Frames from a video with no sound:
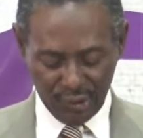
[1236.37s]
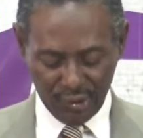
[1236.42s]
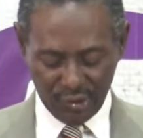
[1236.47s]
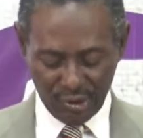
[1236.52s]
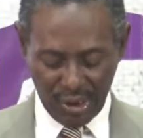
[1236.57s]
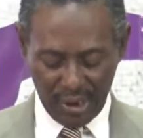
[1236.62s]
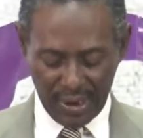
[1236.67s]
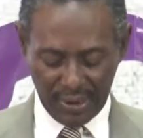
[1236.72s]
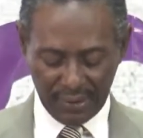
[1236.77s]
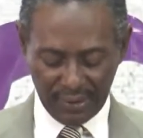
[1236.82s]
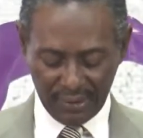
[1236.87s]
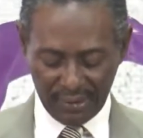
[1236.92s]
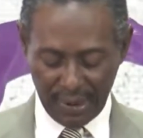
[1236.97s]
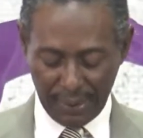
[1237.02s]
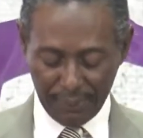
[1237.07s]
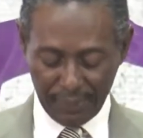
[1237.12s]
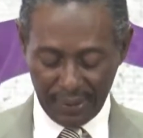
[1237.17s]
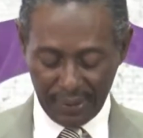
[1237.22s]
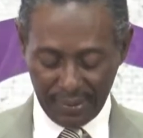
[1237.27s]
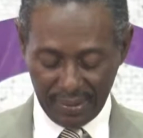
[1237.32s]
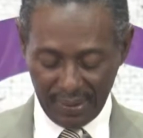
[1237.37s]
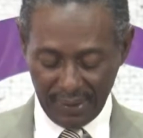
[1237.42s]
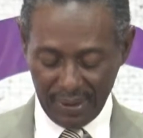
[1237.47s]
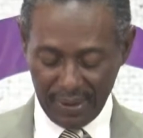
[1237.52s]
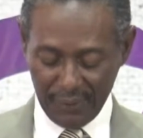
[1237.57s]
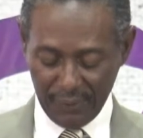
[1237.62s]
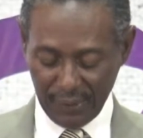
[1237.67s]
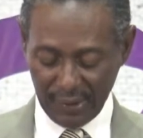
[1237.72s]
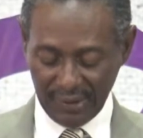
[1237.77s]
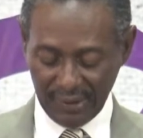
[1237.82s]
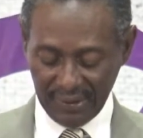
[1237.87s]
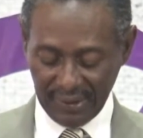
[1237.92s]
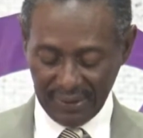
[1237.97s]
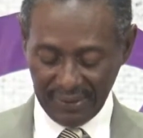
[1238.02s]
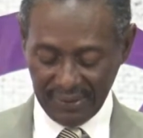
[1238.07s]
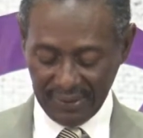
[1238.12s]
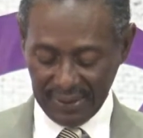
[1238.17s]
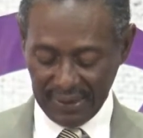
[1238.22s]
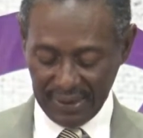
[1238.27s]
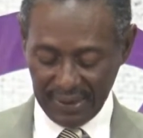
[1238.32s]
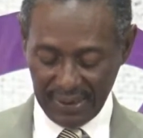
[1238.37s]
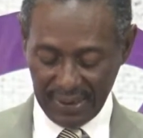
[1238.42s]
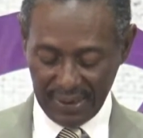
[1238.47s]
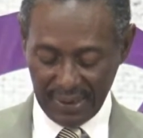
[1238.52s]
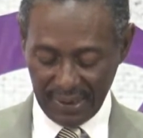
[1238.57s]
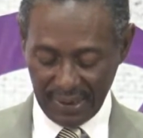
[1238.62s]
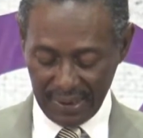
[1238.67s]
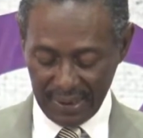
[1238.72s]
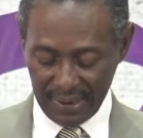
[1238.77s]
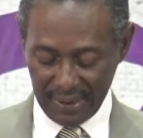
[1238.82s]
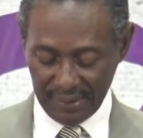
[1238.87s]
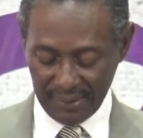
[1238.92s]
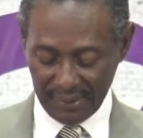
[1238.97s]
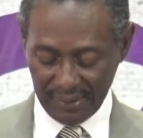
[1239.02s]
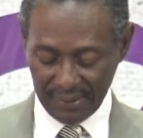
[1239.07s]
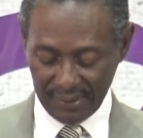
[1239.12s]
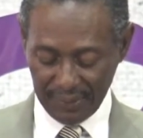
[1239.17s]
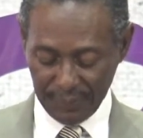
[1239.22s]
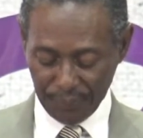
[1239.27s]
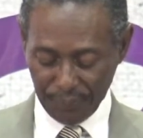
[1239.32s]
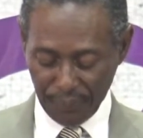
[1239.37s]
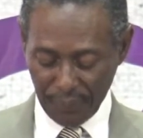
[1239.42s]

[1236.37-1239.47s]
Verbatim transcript: John chapter 3, verse 16 declares,